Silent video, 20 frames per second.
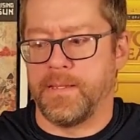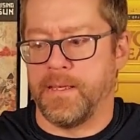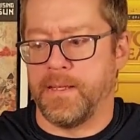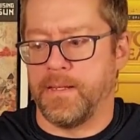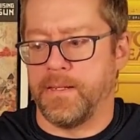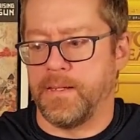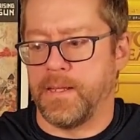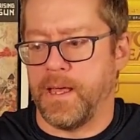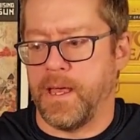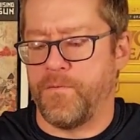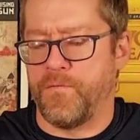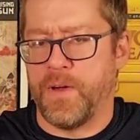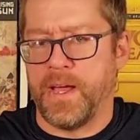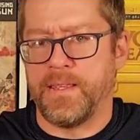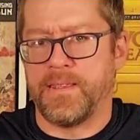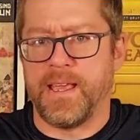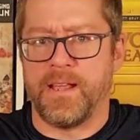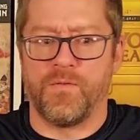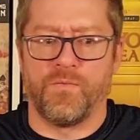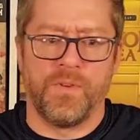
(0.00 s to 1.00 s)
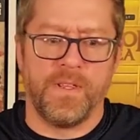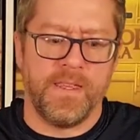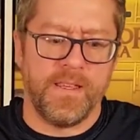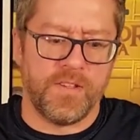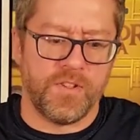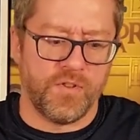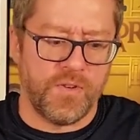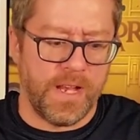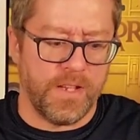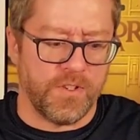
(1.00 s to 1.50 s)
And I find that really
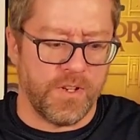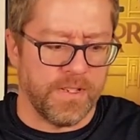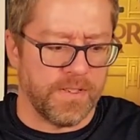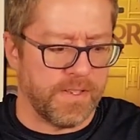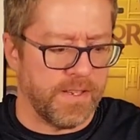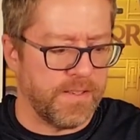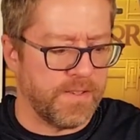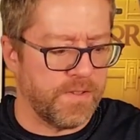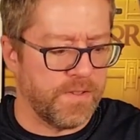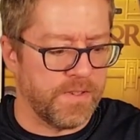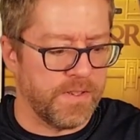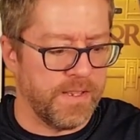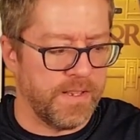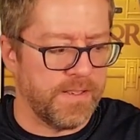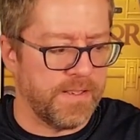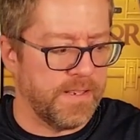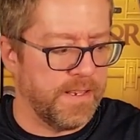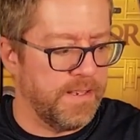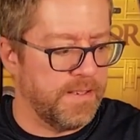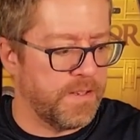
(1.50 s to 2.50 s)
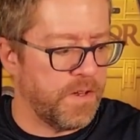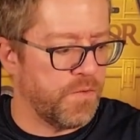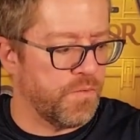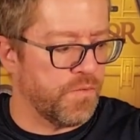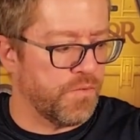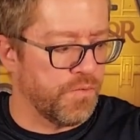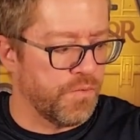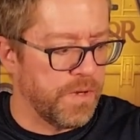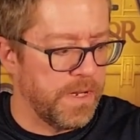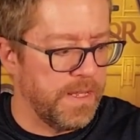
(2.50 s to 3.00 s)
strange because this is a
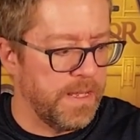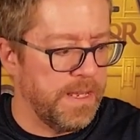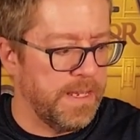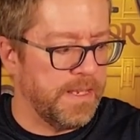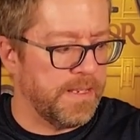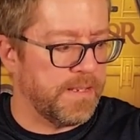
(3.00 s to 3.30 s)
really